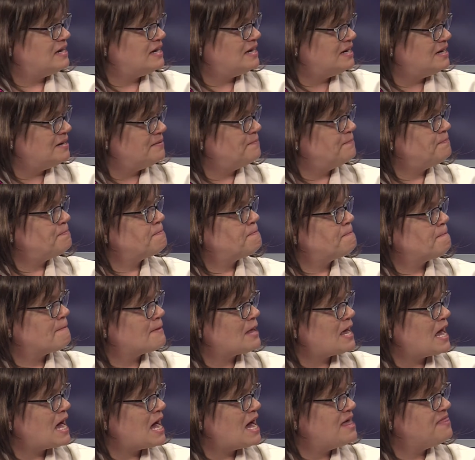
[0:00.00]

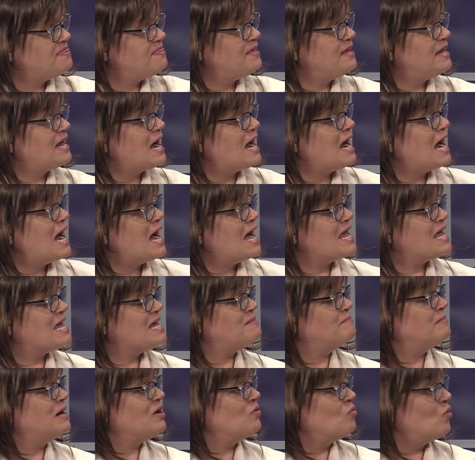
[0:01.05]
I and
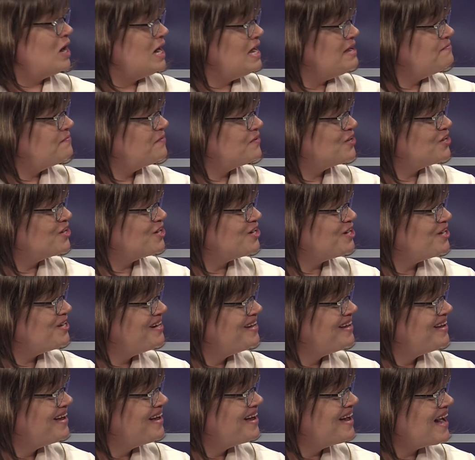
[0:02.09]
my wife could.
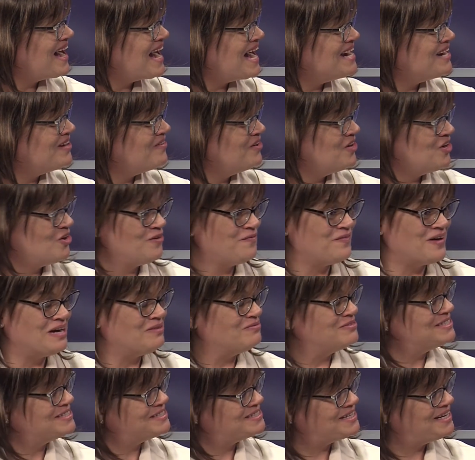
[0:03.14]
I don't know if I
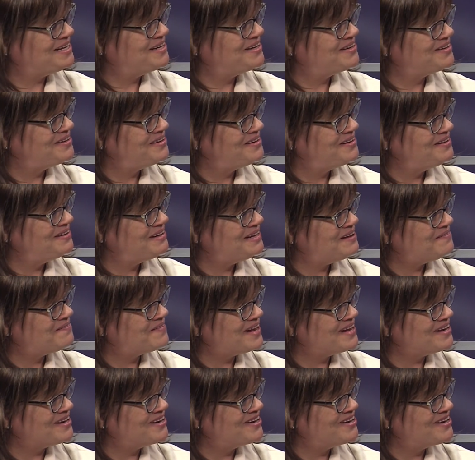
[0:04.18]
was single, if I
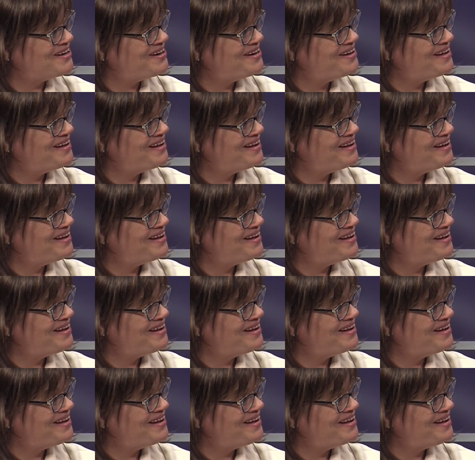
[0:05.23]
could.